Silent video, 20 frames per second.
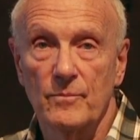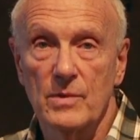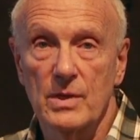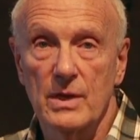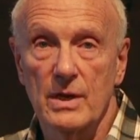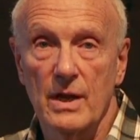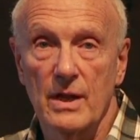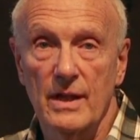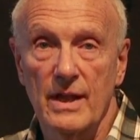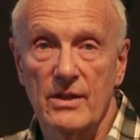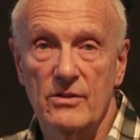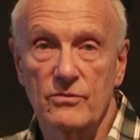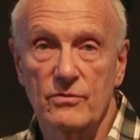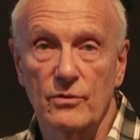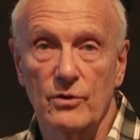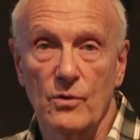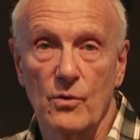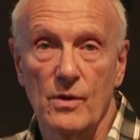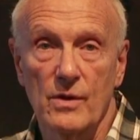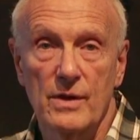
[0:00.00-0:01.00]
And I'll ask
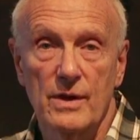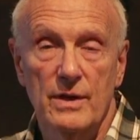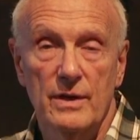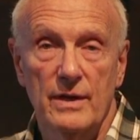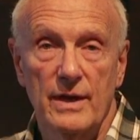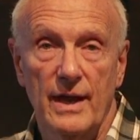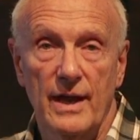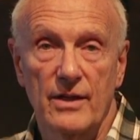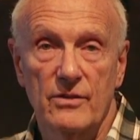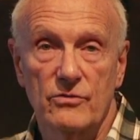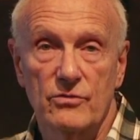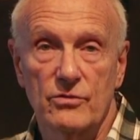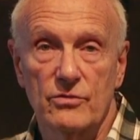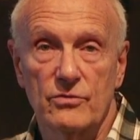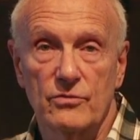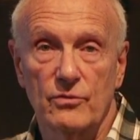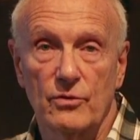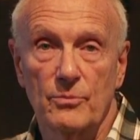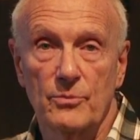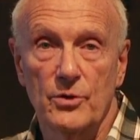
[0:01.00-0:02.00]
for answers
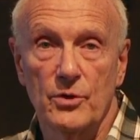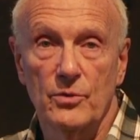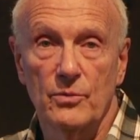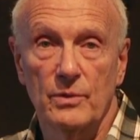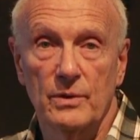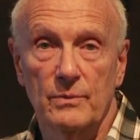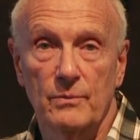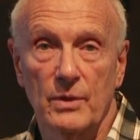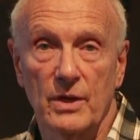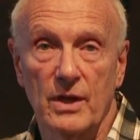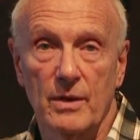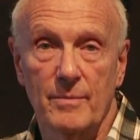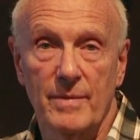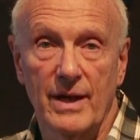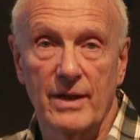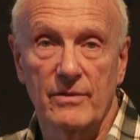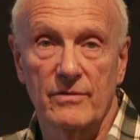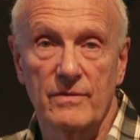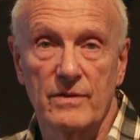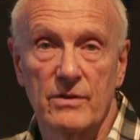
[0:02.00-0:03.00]
from you when we come
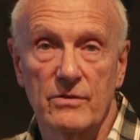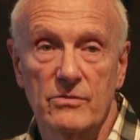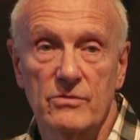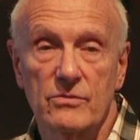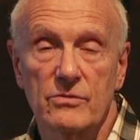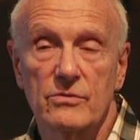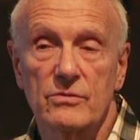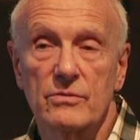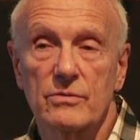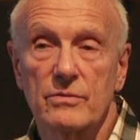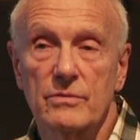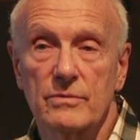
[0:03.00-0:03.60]
out of this.